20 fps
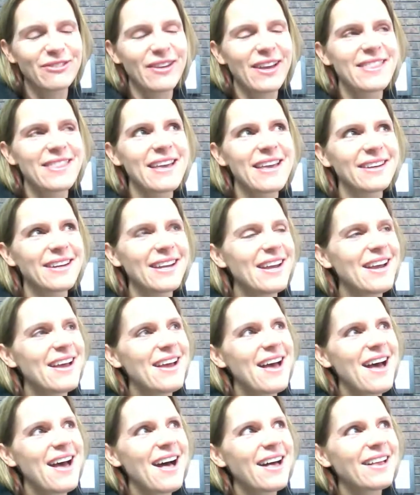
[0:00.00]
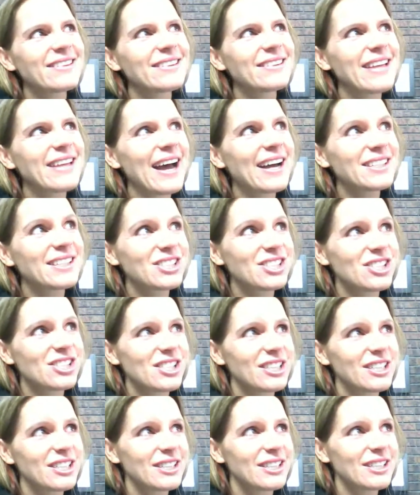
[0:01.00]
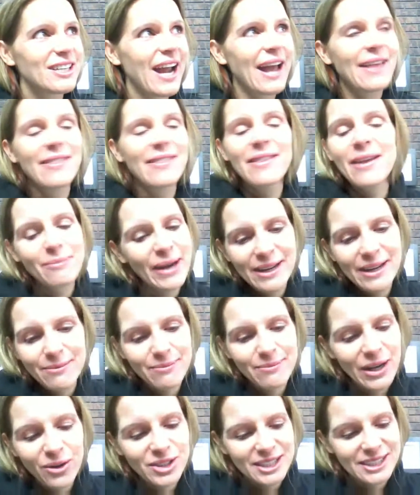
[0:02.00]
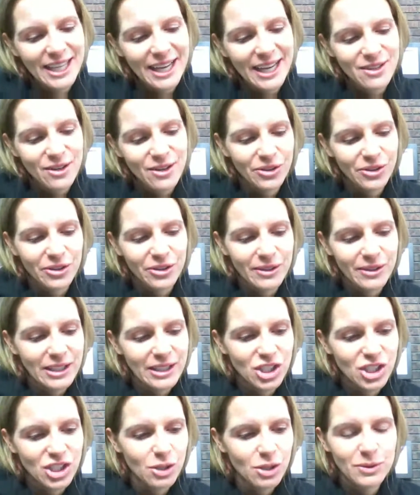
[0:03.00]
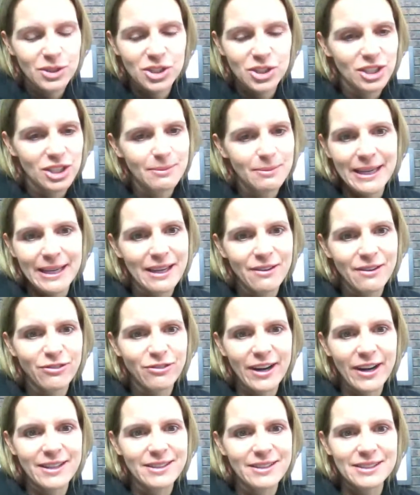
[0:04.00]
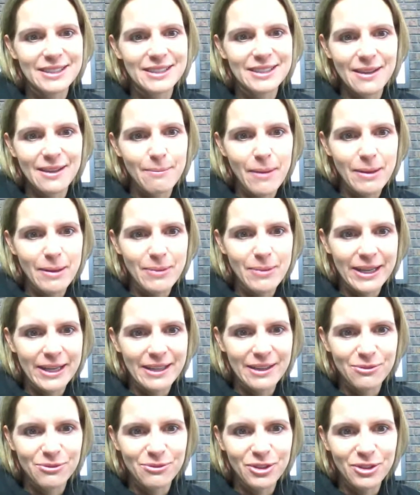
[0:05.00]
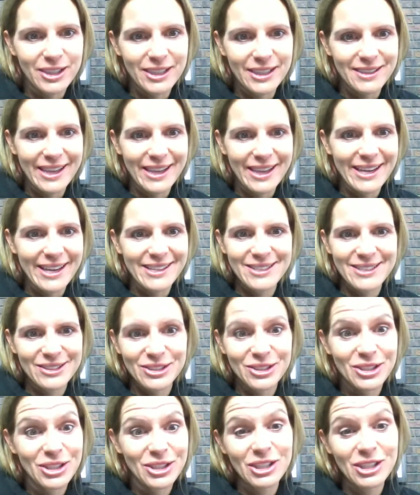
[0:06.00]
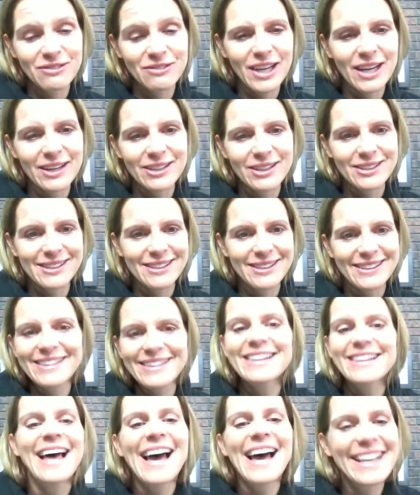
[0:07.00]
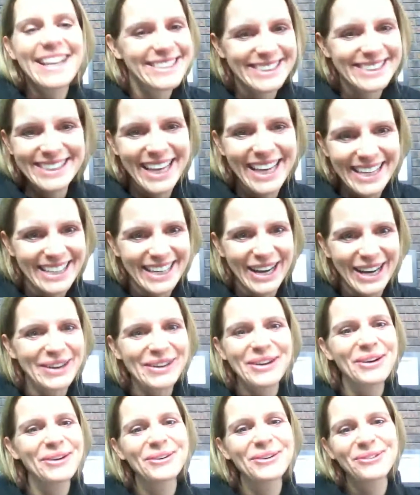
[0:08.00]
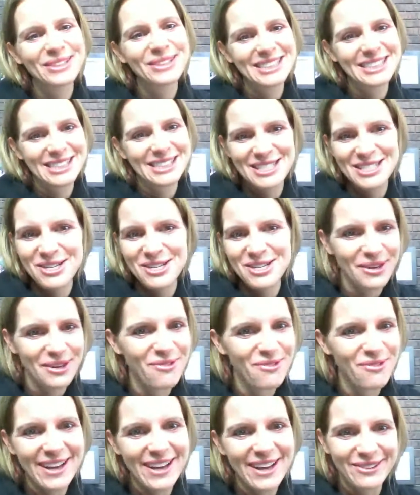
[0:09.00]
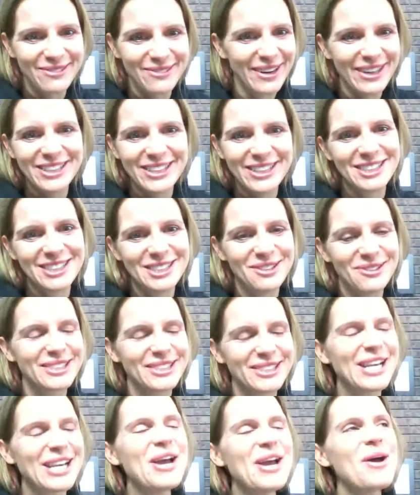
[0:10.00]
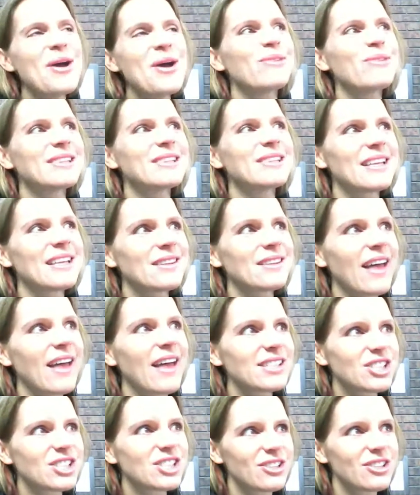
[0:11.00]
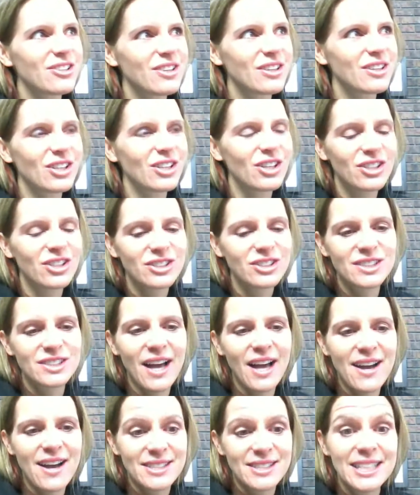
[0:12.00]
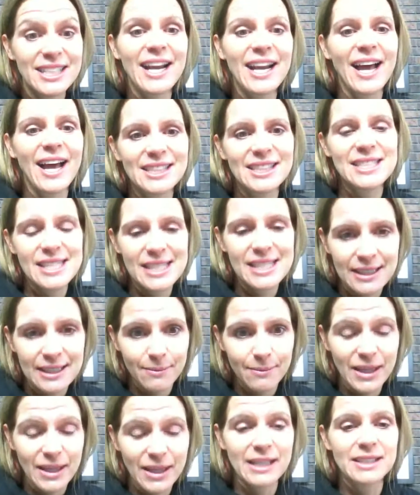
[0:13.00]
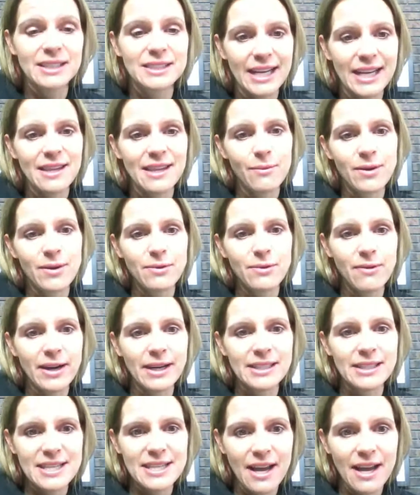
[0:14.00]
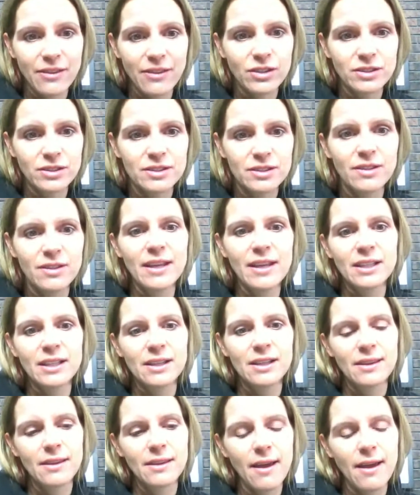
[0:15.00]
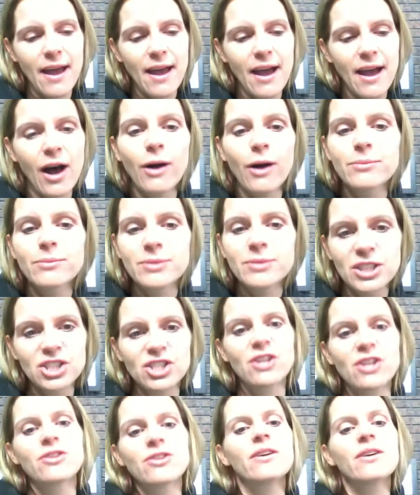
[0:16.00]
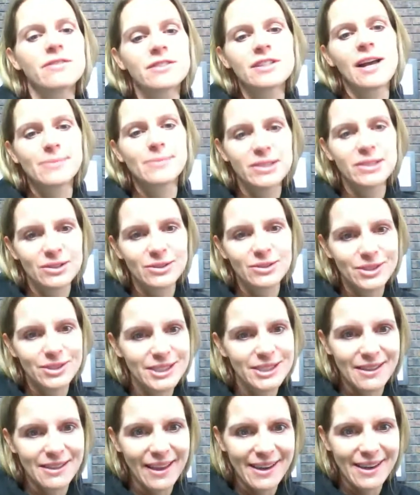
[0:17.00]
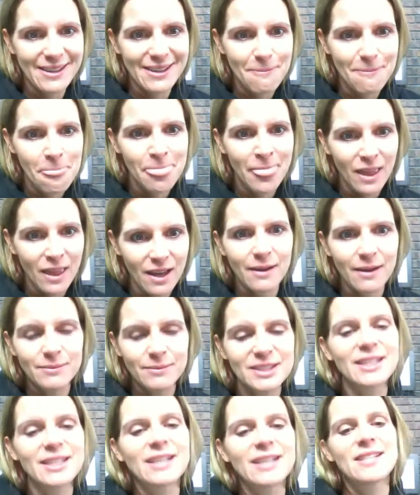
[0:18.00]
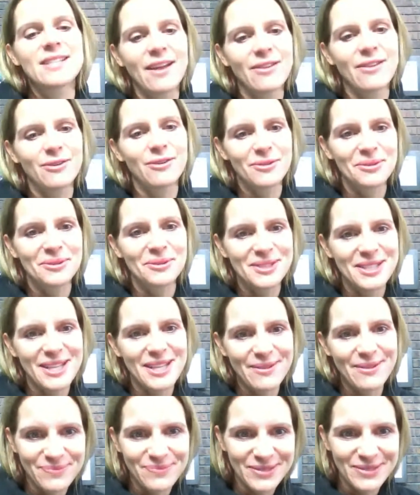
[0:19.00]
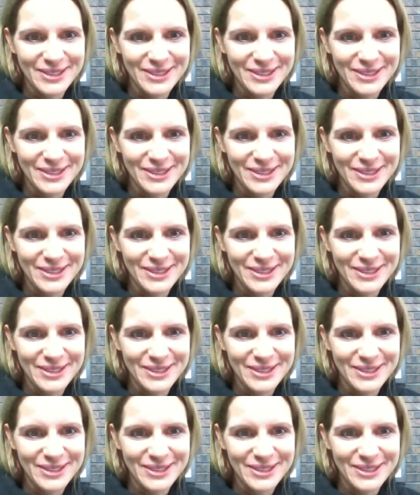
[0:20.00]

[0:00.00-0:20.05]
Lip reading: And then last year, and then my oldest had no clue, like she was just making friends in the mud pit and really like could have cared less like who was doing what or where her sister was. But then last year the girls did it as a team. They decided they want to run it together, so they helped each other over the obstacles and like stuck together the whole time.